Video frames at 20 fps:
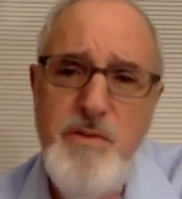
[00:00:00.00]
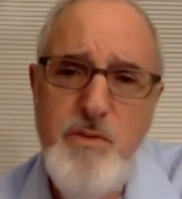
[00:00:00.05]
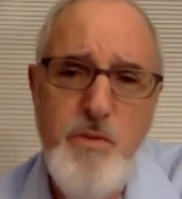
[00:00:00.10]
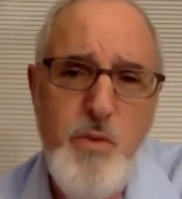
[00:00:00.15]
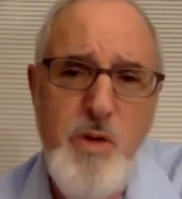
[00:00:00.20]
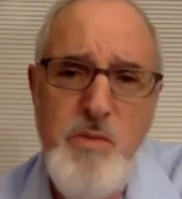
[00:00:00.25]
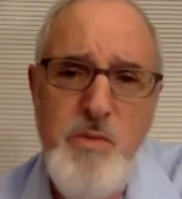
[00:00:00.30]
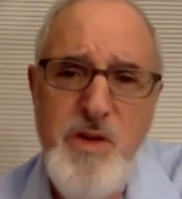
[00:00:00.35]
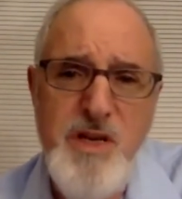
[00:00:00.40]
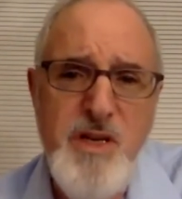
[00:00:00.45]

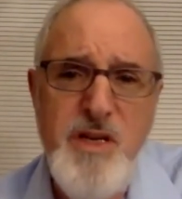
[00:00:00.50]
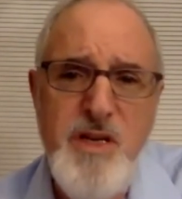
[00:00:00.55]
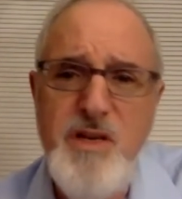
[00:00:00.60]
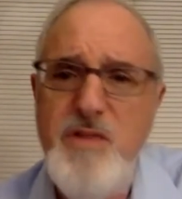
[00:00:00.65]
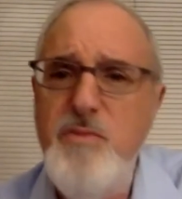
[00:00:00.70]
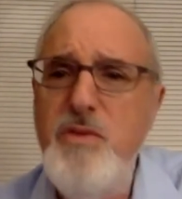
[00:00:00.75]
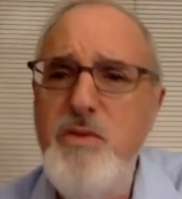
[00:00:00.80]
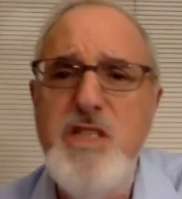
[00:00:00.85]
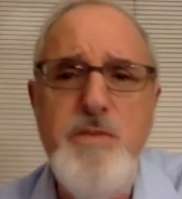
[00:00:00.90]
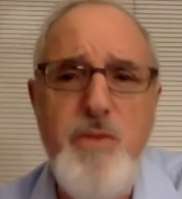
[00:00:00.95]
women
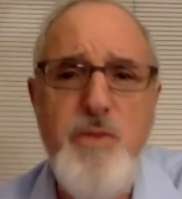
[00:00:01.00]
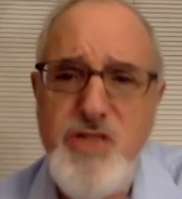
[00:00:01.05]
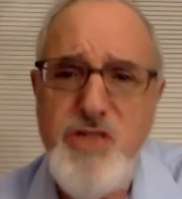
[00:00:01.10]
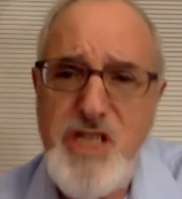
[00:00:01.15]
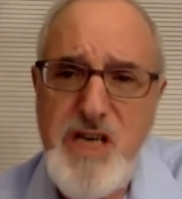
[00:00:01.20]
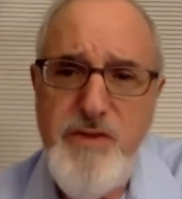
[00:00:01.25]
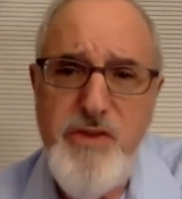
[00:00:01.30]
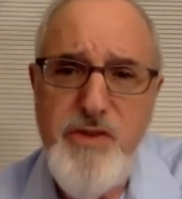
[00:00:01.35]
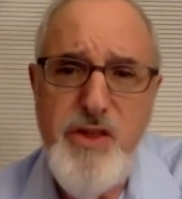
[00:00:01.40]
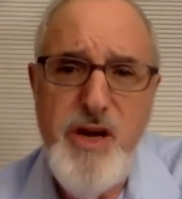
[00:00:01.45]
were supposed to
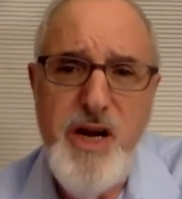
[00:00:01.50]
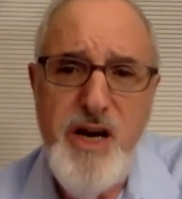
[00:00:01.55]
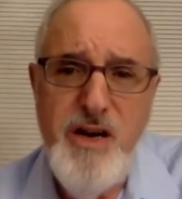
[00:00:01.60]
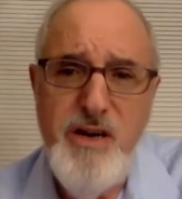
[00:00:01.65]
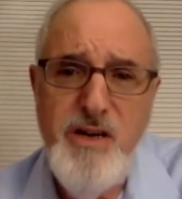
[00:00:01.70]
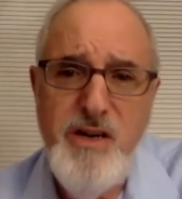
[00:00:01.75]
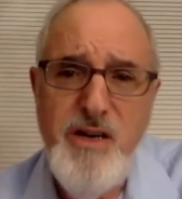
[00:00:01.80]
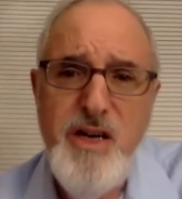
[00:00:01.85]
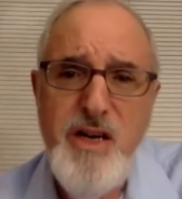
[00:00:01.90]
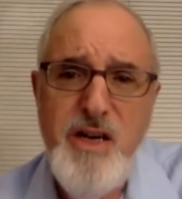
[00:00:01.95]
cover their hair.